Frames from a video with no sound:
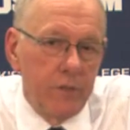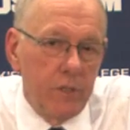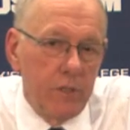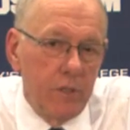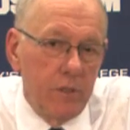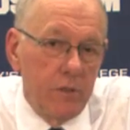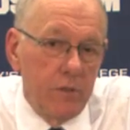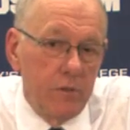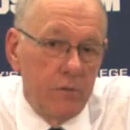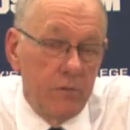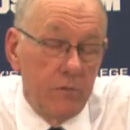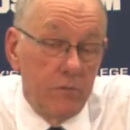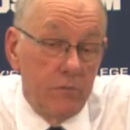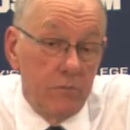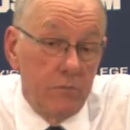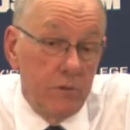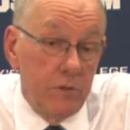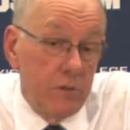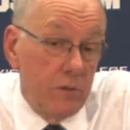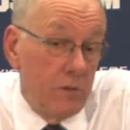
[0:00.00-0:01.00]
Uh,
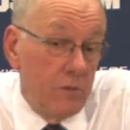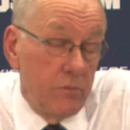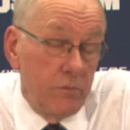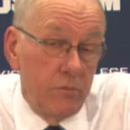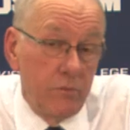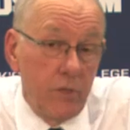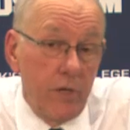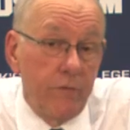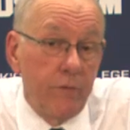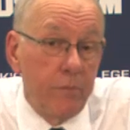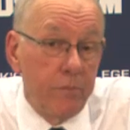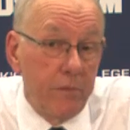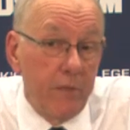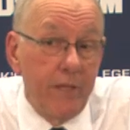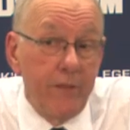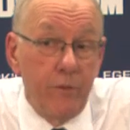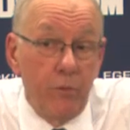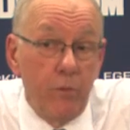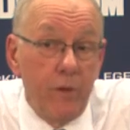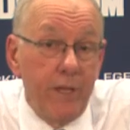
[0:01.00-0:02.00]
you know, Trevor
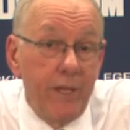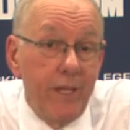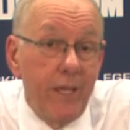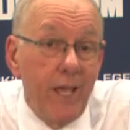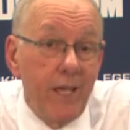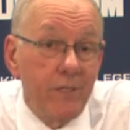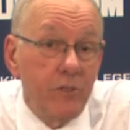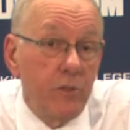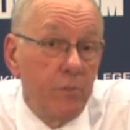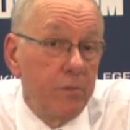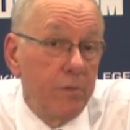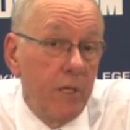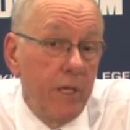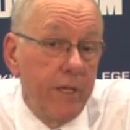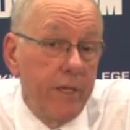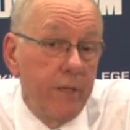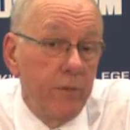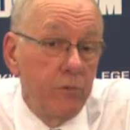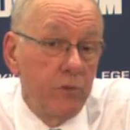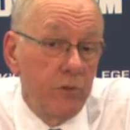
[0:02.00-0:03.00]
played the way he has to
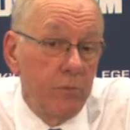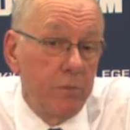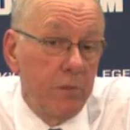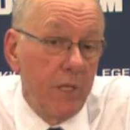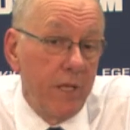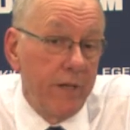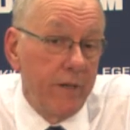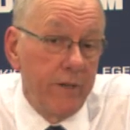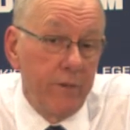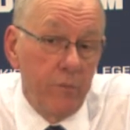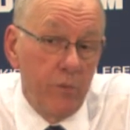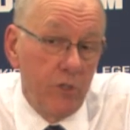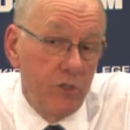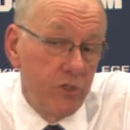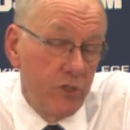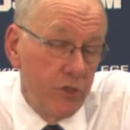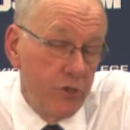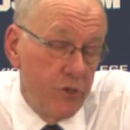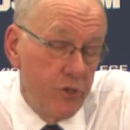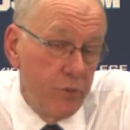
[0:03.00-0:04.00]
play. He was a player. He
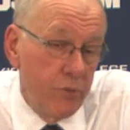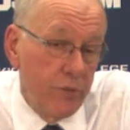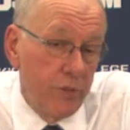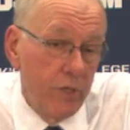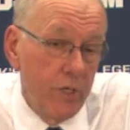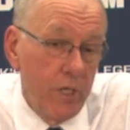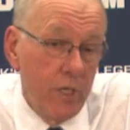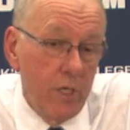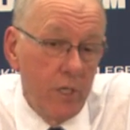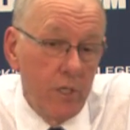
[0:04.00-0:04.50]
wasn't a shooter.